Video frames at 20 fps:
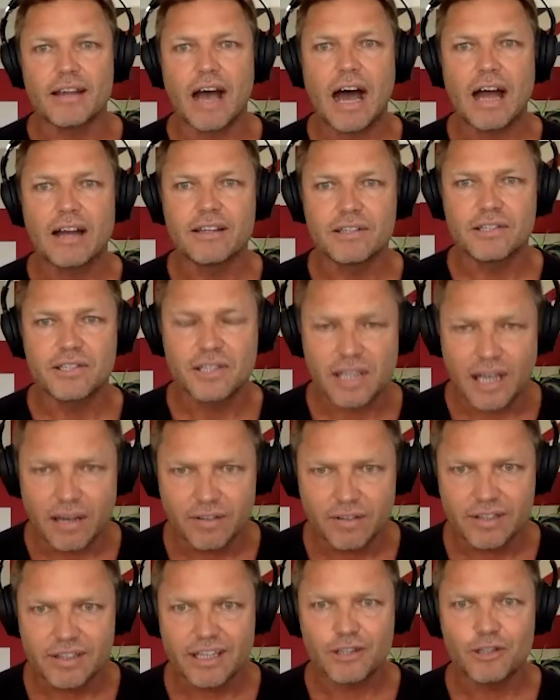I
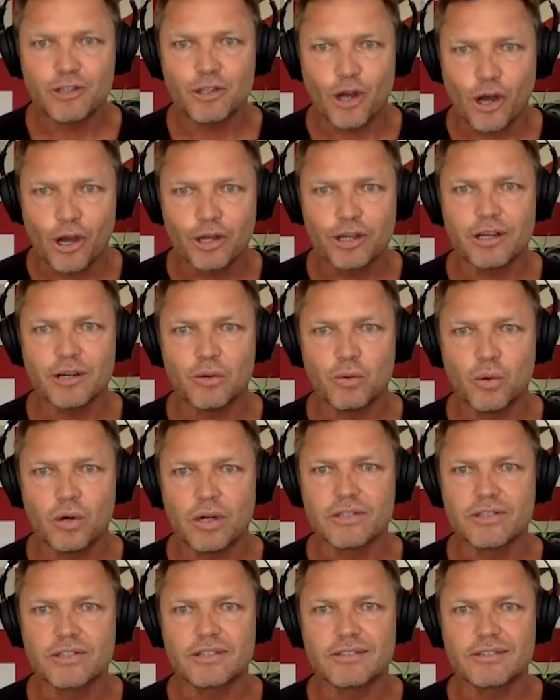discovered that yoga
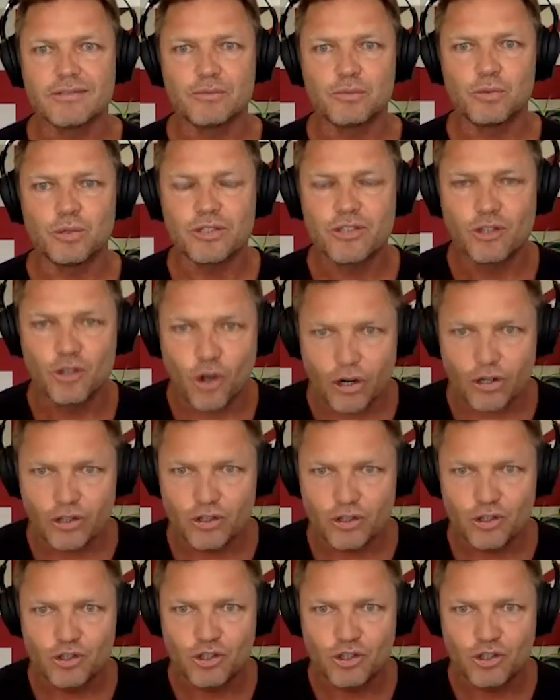was not